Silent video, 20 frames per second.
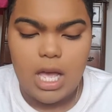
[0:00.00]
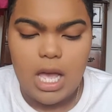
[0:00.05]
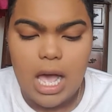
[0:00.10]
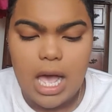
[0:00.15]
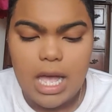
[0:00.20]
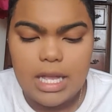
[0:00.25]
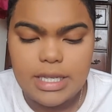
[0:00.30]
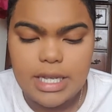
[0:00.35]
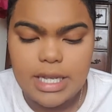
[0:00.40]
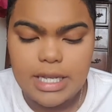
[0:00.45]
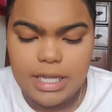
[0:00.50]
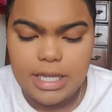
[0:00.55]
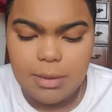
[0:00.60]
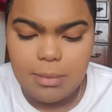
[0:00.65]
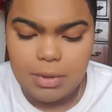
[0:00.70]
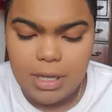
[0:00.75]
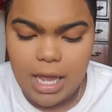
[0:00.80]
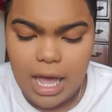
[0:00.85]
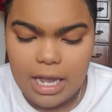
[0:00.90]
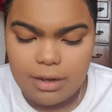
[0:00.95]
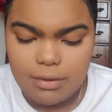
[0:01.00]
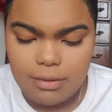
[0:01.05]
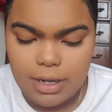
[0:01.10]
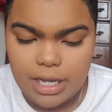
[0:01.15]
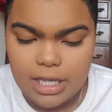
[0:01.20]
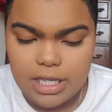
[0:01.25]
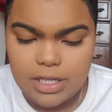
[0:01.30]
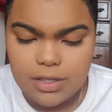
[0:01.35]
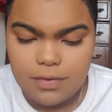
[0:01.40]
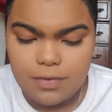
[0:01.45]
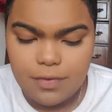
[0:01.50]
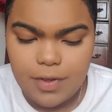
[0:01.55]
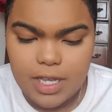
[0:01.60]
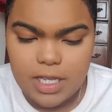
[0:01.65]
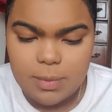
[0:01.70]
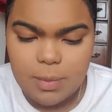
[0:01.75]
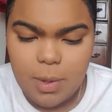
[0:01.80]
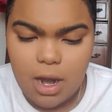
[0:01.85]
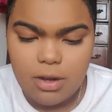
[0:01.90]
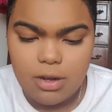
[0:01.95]
I take the Black Radiance face
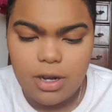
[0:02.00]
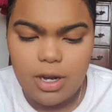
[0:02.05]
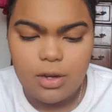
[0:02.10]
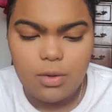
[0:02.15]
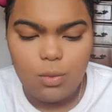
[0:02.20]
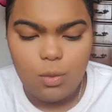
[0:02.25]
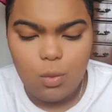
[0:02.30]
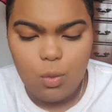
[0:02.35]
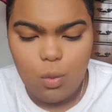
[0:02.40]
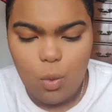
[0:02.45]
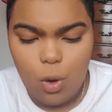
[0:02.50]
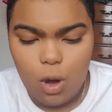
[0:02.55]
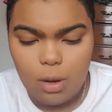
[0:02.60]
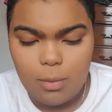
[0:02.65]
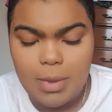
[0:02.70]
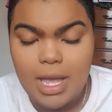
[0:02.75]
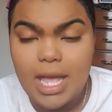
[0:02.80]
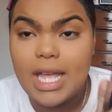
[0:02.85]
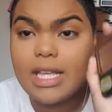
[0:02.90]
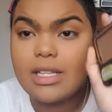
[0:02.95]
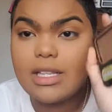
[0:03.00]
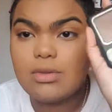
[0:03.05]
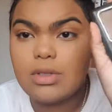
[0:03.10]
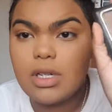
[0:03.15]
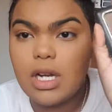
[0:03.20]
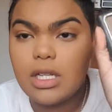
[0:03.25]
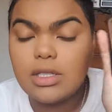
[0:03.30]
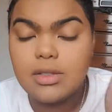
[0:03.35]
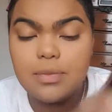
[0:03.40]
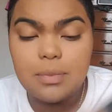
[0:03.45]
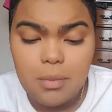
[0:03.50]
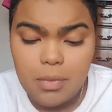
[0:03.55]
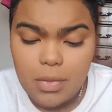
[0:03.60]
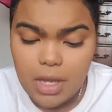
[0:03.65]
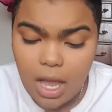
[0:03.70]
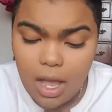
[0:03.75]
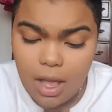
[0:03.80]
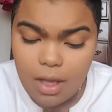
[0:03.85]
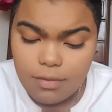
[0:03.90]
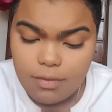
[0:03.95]
powder in Warm Hazelnut.
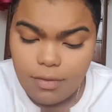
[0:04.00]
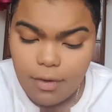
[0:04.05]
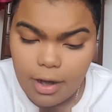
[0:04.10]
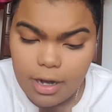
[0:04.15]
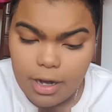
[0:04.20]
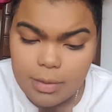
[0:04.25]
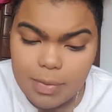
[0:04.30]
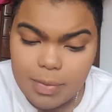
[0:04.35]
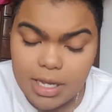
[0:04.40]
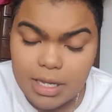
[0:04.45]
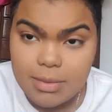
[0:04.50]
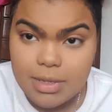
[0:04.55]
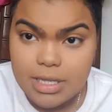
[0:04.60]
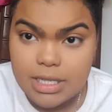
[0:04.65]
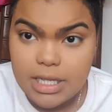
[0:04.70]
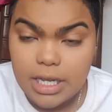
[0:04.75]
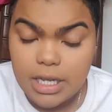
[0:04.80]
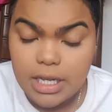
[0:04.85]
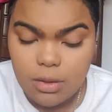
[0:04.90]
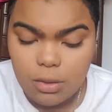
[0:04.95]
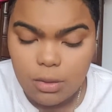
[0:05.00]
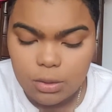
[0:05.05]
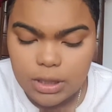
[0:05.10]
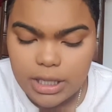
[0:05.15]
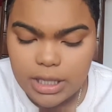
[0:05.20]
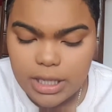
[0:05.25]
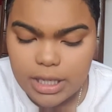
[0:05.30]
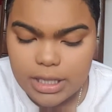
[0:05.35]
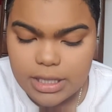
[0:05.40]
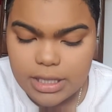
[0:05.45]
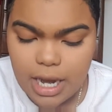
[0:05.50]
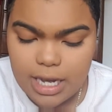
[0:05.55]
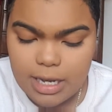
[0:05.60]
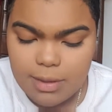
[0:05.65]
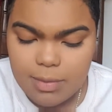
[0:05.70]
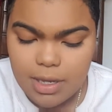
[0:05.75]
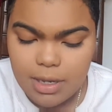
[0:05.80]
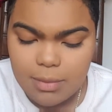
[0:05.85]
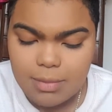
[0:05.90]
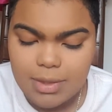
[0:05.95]
Very pigmented. You only need a tiny
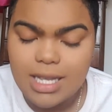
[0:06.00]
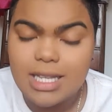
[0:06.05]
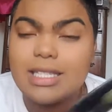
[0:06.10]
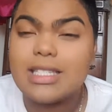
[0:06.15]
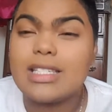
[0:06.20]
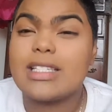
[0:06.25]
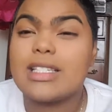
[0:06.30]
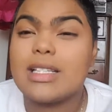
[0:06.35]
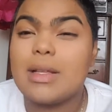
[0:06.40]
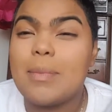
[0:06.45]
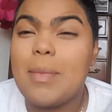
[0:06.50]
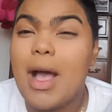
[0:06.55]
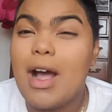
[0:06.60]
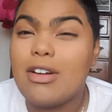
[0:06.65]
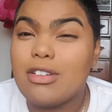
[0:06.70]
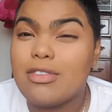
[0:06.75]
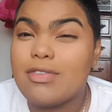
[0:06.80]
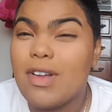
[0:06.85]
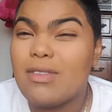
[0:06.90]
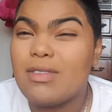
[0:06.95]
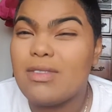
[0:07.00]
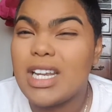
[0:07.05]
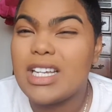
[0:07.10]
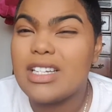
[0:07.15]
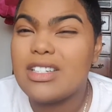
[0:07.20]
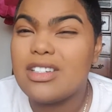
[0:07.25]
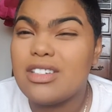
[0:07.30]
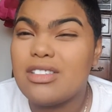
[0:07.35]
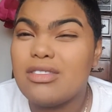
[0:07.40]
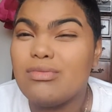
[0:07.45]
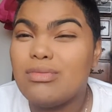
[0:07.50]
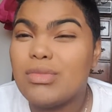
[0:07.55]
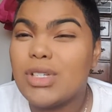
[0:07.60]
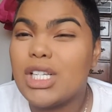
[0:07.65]
bit because it's a powder foundation.